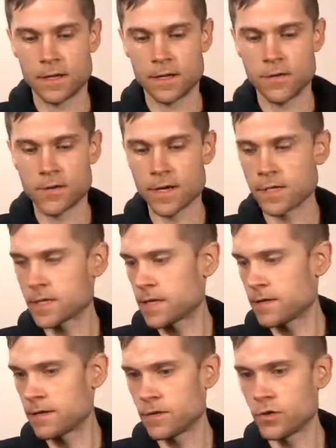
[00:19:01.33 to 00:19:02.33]
you guys
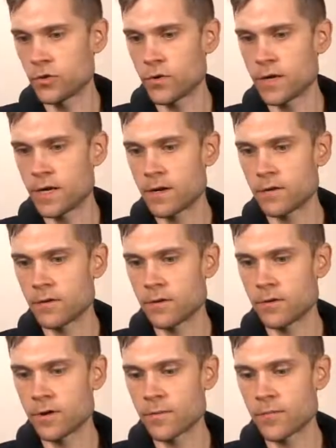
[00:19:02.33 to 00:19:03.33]
can join in on the
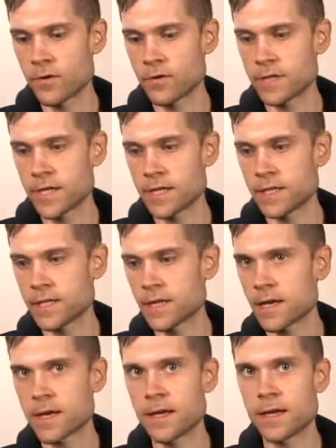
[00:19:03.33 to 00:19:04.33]
learning process
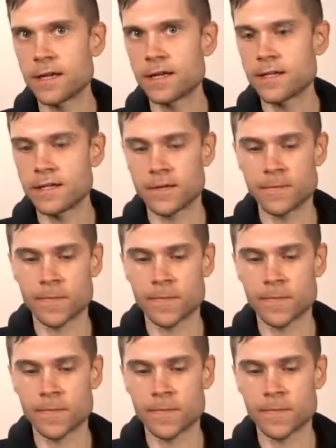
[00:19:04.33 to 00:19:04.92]
and